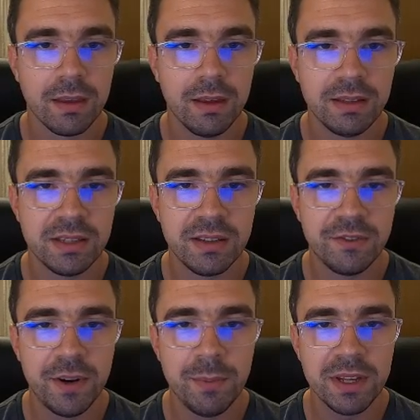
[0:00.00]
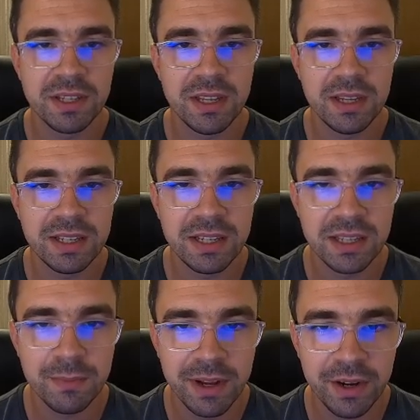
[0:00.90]
It's the FreeBSD
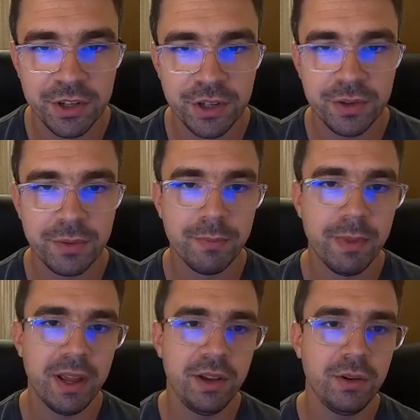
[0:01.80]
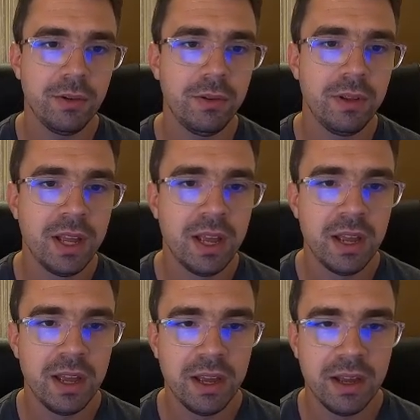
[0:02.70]
System Manager manual.
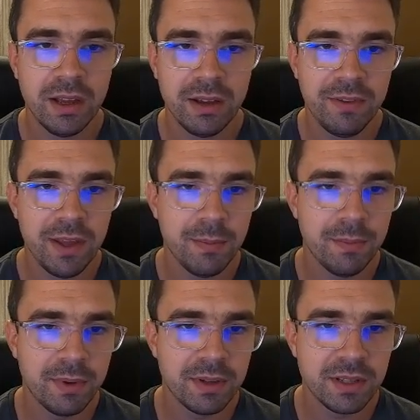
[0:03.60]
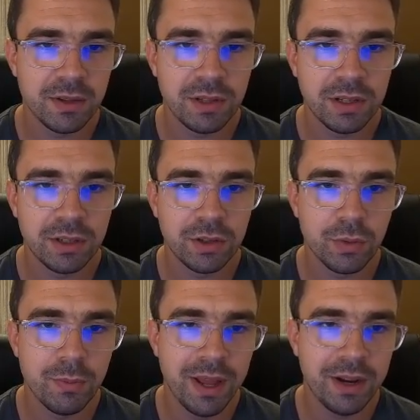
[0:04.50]
VM is the utility to
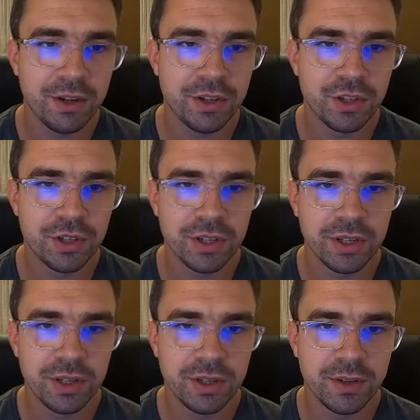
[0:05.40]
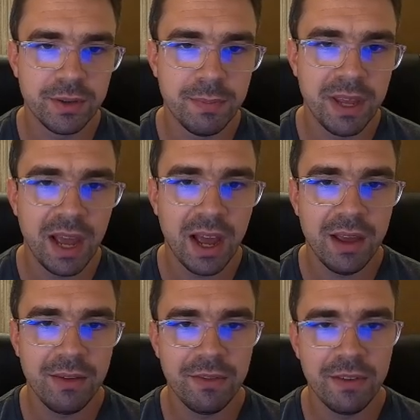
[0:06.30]
manage
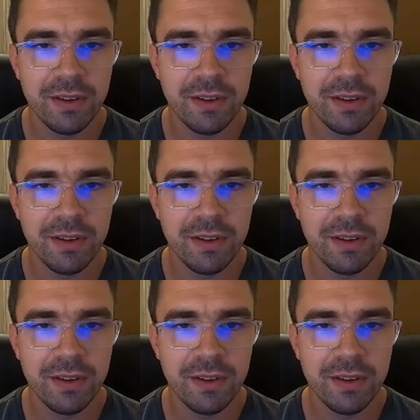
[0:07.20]
vm-bhyve